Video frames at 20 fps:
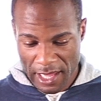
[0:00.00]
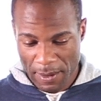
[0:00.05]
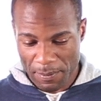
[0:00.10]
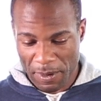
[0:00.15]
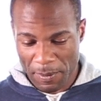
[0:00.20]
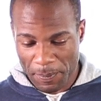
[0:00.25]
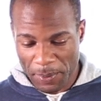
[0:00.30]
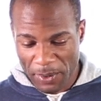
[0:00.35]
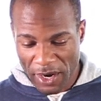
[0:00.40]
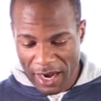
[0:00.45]

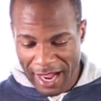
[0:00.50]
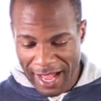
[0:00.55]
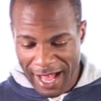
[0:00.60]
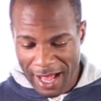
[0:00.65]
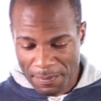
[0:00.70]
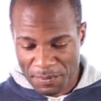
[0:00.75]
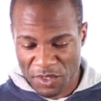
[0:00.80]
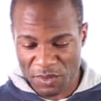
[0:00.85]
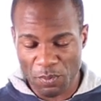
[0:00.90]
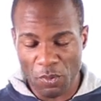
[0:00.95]
but
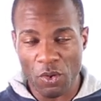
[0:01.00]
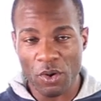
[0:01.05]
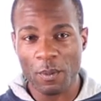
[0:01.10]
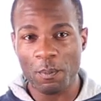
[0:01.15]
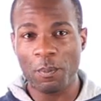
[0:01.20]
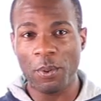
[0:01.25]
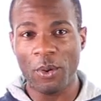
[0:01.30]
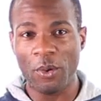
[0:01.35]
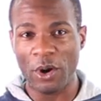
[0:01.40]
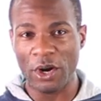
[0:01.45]
perhaps more
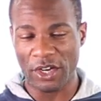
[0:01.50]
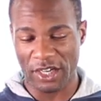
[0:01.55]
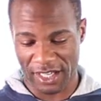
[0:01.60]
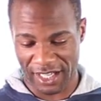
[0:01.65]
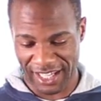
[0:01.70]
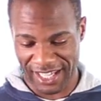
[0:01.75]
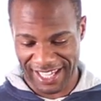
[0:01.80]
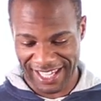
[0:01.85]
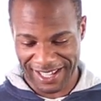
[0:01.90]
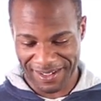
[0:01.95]

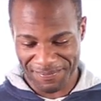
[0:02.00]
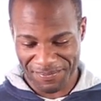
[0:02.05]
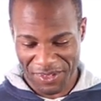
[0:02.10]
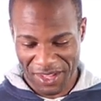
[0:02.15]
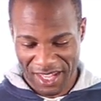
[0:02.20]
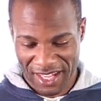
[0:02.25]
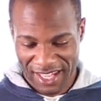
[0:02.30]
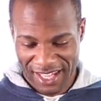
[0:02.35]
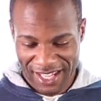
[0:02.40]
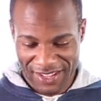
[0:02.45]
importantly,
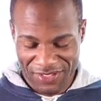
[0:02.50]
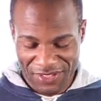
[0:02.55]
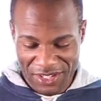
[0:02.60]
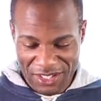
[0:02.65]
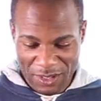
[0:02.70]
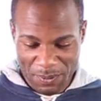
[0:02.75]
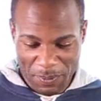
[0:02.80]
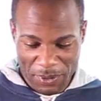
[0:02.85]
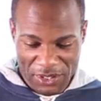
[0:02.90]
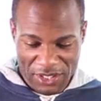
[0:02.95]
in
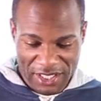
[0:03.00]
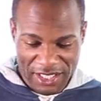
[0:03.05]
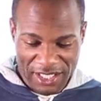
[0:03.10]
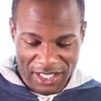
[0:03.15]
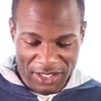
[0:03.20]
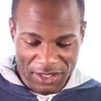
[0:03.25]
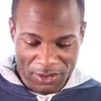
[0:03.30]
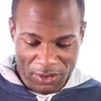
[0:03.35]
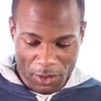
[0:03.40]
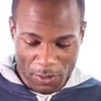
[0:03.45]
this
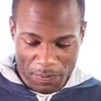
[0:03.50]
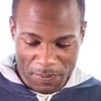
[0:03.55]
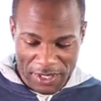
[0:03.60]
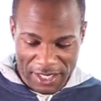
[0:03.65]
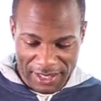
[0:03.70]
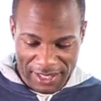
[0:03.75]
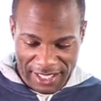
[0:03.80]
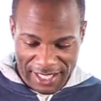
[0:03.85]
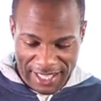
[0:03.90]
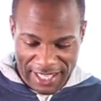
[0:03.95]
particular
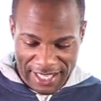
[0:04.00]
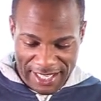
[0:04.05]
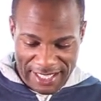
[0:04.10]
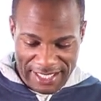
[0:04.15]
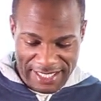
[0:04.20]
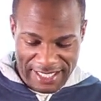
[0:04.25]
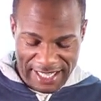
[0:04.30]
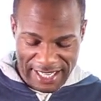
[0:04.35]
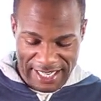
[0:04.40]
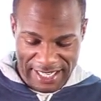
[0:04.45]
opening, the
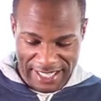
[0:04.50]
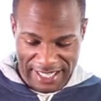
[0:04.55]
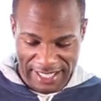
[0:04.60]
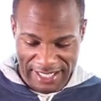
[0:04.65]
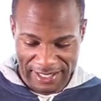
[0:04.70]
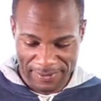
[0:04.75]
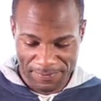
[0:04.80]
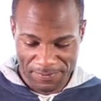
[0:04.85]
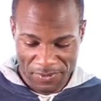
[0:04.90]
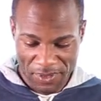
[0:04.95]
King's
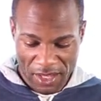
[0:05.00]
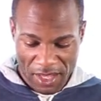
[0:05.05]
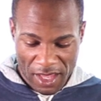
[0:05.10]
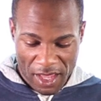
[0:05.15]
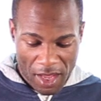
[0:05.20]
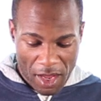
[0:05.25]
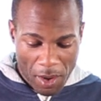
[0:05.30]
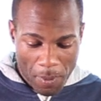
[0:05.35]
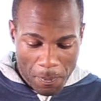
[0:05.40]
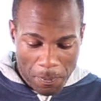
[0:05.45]
Indian,
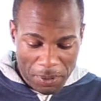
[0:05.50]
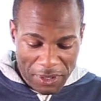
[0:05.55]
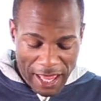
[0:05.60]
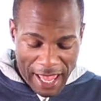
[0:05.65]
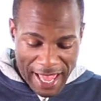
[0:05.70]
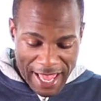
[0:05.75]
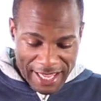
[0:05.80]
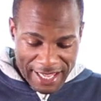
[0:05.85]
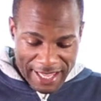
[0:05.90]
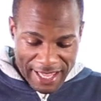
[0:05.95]

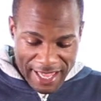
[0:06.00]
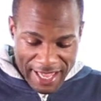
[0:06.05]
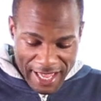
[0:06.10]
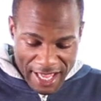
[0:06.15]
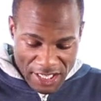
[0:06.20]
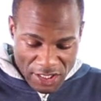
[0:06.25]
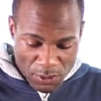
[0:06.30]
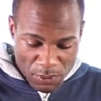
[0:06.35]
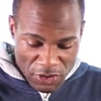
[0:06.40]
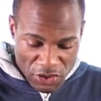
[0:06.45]
Black
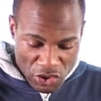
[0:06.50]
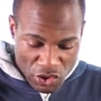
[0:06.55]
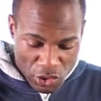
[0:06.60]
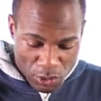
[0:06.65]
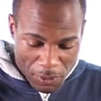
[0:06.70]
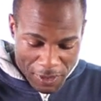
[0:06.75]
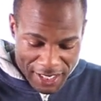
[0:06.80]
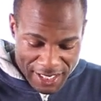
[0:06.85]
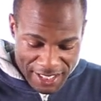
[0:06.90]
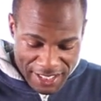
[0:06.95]
has
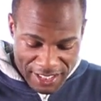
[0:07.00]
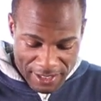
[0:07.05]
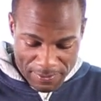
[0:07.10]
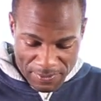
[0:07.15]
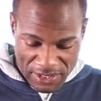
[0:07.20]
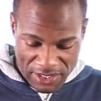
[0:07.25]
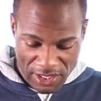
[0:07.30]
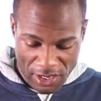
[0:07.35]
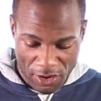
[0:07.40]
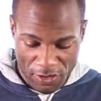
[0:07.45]
restrained
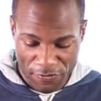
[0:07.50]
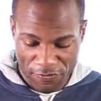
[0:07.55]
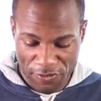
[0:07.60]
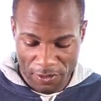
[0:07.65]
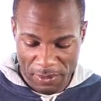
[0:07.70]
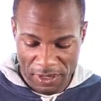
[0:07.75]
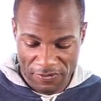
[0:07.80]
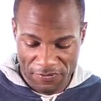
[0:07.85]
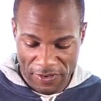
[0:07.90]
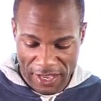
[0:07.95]
himself
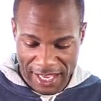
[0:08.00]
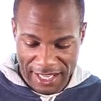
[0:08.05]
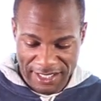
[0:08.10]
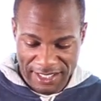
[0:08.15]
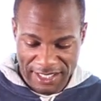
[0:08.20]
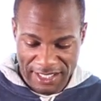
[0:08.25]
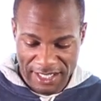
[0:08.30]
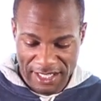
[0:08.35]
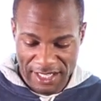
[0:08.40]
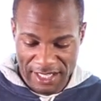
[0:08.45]
from
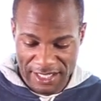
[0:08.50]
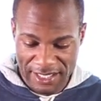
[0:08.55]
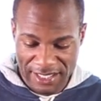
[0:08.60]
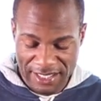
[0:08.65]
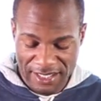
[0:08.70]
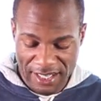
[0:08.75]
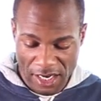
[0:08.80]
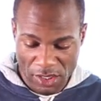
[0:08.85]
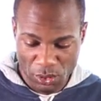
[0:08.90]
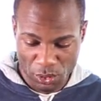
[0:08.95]
advancing his
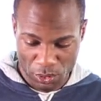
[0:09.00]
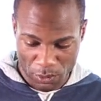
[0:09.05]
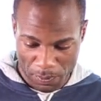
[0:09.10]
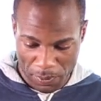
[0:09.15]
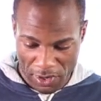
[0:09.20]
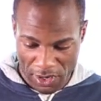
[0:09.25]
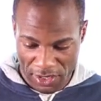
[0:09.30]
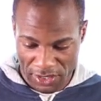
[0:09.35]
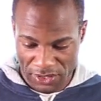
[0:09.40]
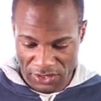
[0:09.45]
central
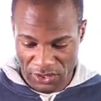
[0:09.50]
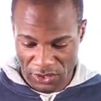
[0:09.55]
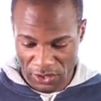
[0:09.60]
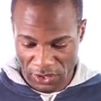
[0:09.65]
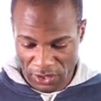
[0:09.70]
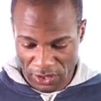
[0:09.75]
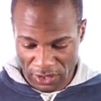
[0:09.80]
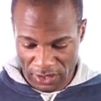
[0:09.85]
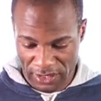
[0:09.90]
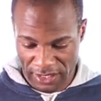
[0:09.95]
pawns
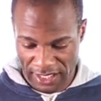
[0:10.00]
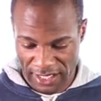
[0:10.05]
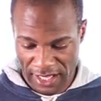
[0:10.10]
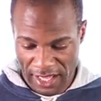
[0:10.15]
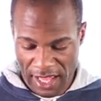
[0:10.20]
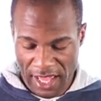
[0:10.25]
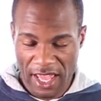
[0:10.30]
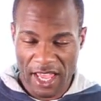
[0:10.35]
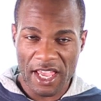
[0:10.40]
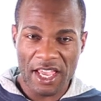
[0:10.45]
early
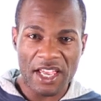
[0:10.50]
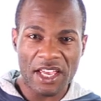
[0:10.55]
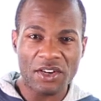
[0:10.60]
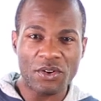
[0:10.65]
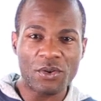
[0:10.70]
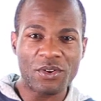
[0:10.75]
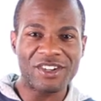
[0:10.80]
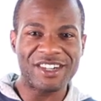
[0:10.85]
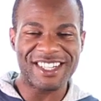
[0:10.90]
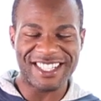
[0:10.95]
in
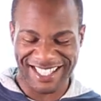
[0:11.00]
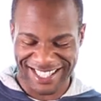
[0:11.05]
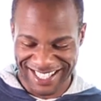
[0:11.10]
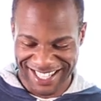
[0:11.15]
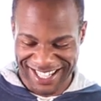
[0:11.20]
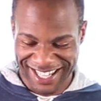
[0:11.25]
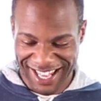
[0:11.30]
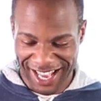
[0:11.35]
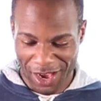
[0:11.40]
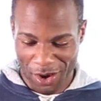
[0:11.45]
order to
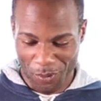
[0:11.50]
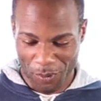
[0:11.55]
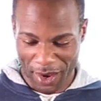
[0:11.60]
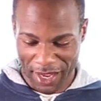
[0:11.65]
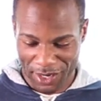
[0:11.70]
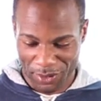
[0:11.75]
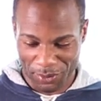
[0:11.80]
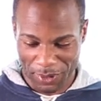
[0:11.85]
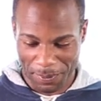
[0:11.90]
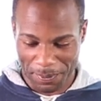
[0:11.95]
see how
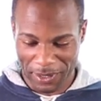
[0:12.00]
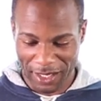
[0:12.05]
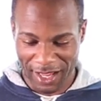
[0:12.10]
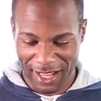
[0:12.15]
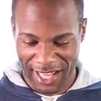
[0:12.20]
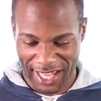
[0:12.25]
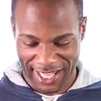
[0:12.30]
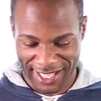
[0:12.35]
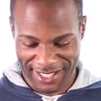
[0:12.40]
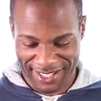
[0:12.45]
white
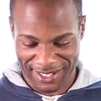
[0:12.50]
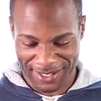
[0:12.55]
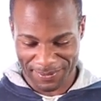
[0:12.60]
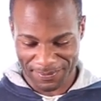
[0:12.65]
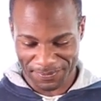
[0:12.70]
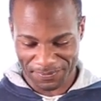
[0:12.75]
replies.